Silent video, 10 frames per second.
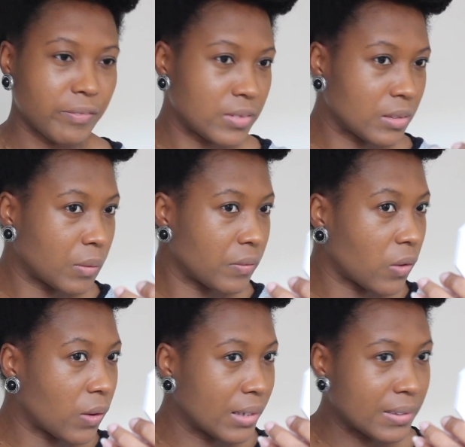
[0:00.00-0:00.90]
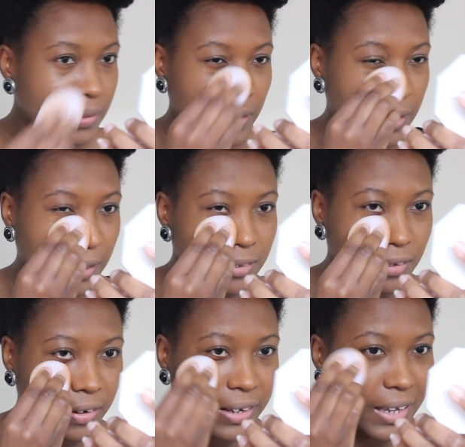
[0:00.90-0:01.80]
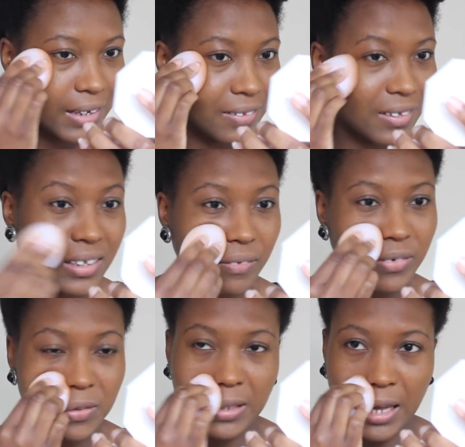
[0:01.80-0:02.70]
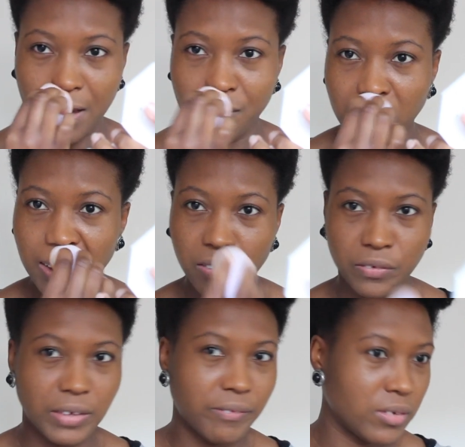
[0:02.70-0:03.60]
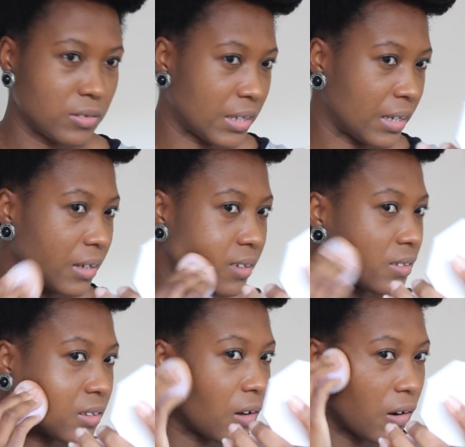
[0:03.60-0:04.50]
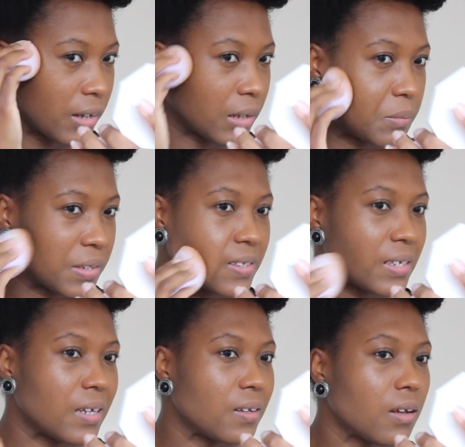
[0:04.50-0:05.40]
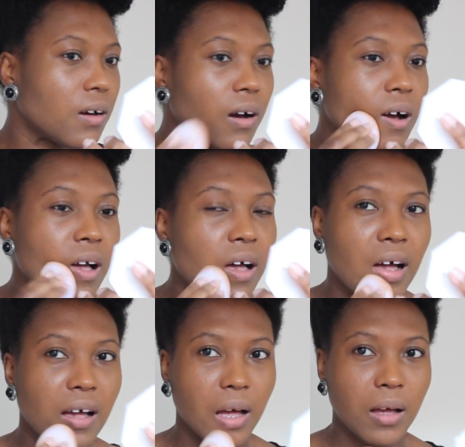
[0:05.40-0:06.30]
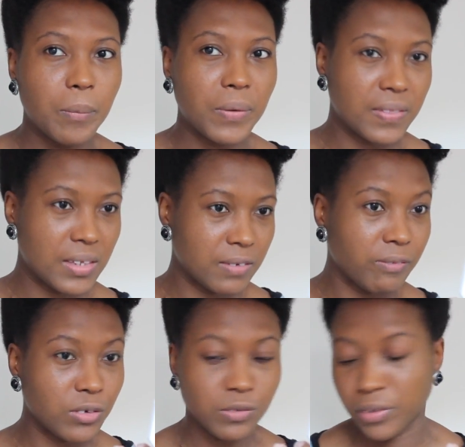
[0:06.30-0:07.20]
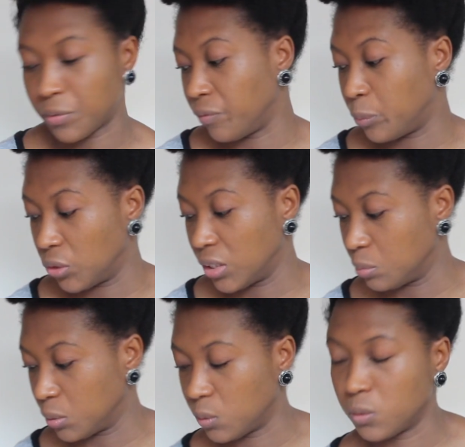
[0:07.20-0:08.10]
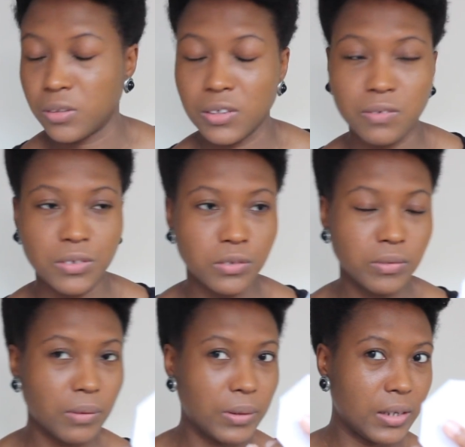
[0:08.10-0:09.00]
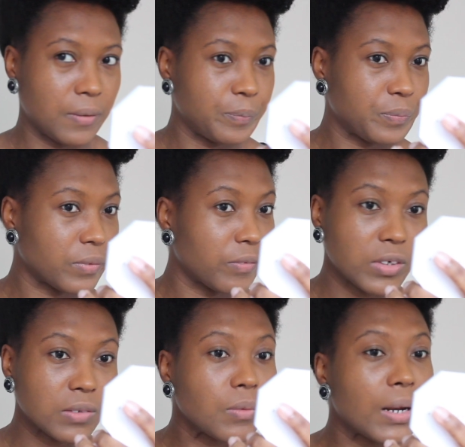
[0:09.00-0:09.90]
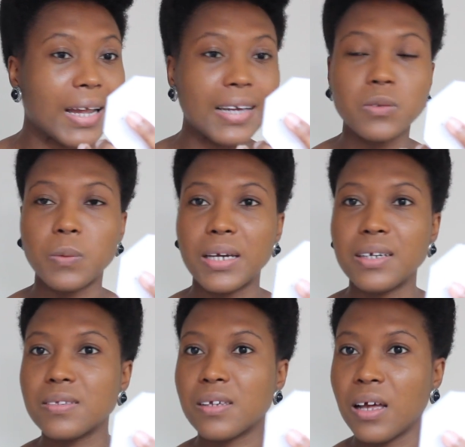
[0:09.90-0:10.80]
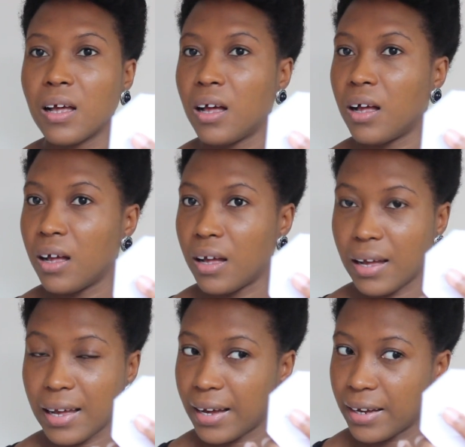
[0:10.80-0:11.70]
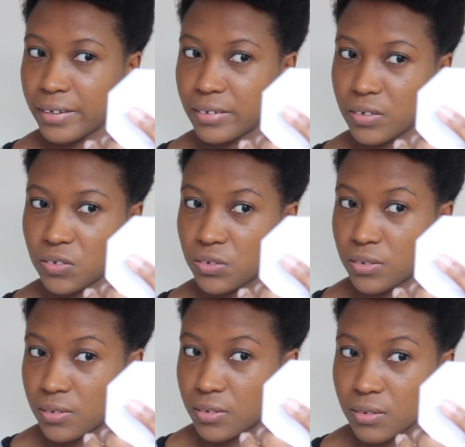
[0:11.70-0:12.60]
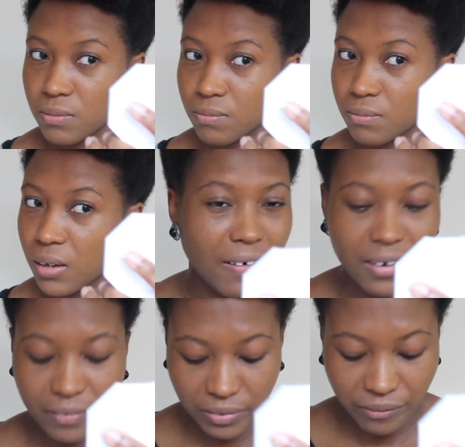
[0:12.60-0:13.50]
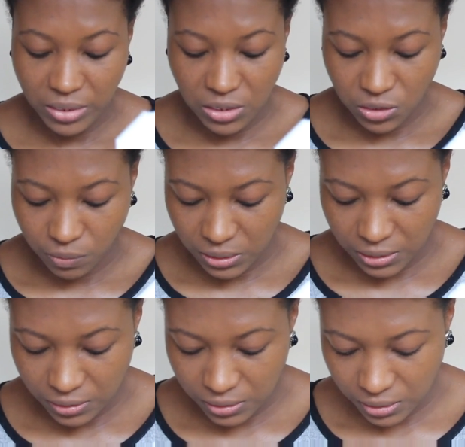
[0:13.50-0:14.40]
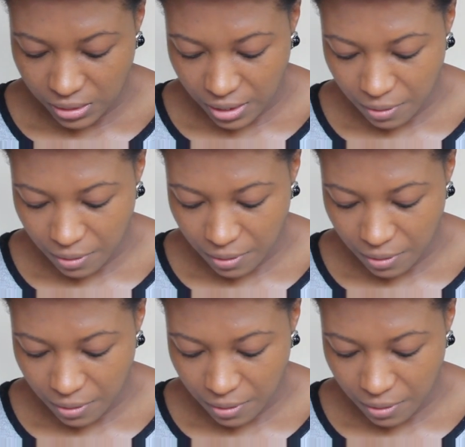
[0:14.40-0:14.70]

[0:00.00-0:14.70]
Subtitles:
for someone with oily skin, I don't like anything that feels heavy or that feels like it's clogging my skin. But this feels very breathable. This feels very lightweight, and it's just, I love the finish of this.